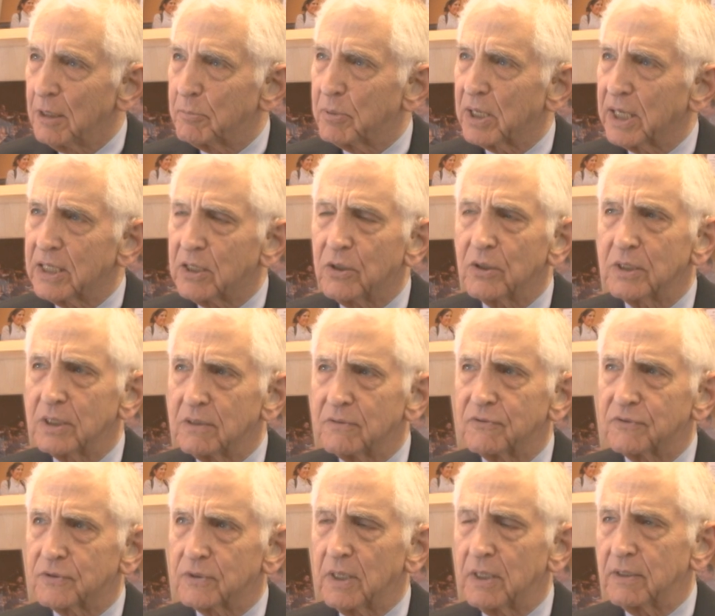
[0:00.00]
but I couldn't
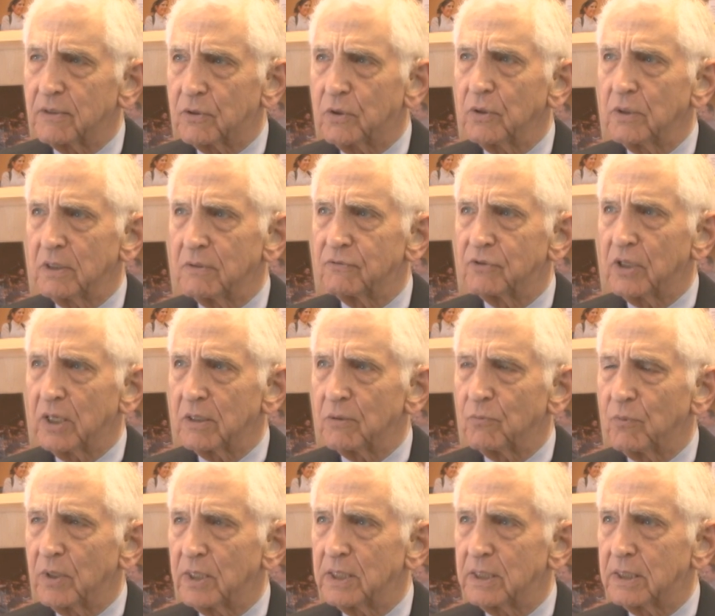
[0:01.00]
have I couldn't have
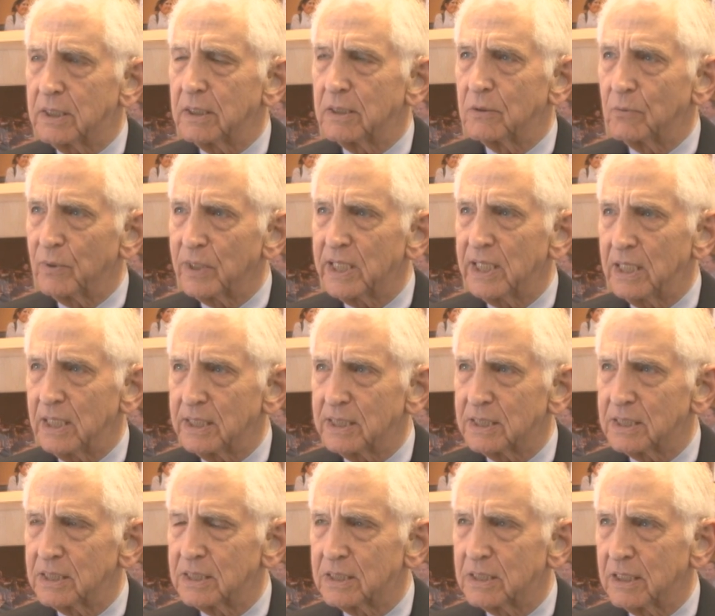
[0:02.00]
done what uh,
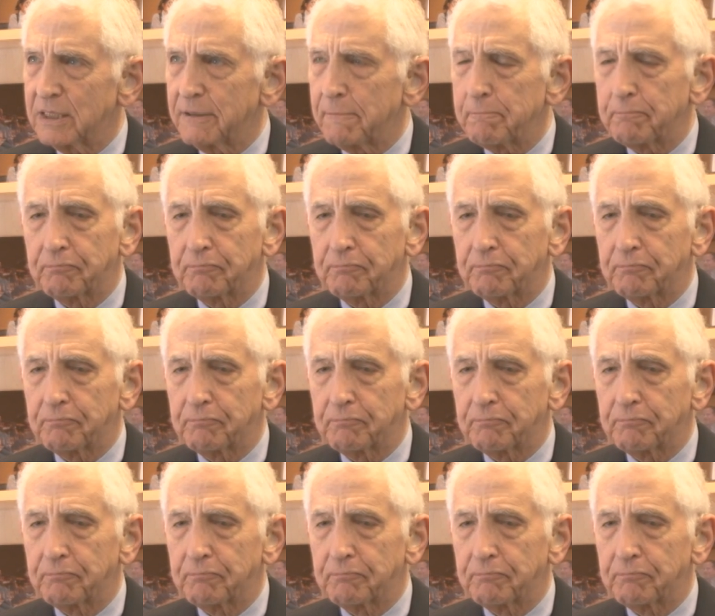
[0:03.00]
WikiLeaks has done.